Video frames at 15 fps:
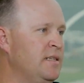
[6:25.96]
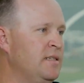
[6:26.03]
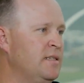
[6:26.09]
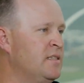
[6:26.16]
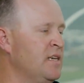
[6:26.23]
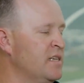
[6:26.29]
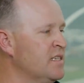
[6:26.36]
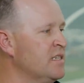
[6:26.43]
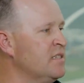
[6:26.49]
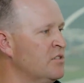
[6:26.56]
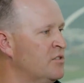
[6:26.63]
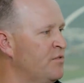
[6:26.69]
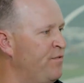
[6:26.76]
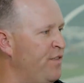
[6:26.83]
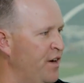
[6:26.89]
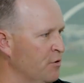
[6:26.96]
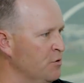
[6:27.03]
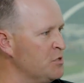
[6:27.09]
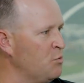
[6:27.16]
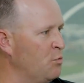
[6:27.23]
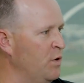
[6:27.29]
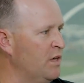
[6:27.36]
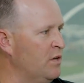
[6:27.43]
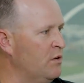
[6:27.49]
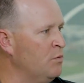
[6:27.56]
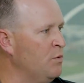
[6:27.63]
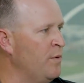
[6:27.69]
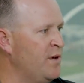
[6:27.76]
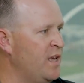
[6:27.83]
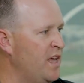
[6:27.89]
doesn't fare as well
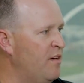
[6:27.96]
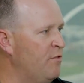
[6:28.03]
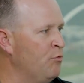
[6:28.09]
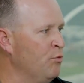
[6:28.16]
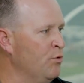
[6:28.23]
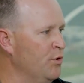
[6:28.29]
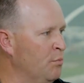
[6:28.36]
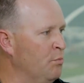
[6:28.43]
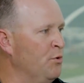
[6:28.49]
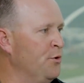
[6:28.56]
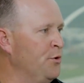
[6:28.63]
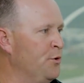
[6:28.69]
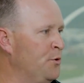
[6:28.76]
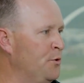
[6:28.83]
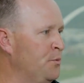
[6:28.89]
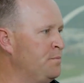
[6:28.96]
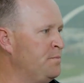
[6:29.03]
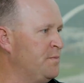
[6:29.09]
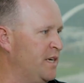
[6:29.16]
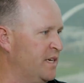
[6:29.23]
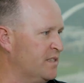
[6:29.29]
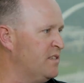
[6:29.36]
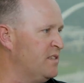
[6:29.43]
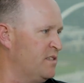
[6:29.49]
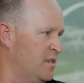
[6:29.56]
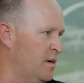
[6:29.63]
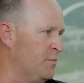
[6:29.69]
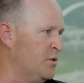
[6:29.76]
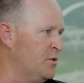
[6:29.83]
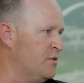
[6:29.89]
when we have real brutal Texas
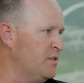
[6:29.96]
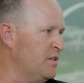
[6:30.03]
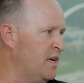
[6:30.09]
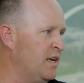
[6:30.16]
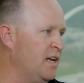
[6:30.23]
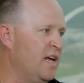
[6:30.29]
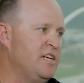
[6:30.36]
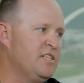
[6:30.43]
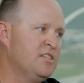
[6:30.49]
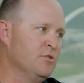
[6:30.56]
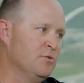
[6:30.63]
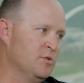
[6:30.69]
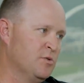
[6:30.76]
summers. And last year was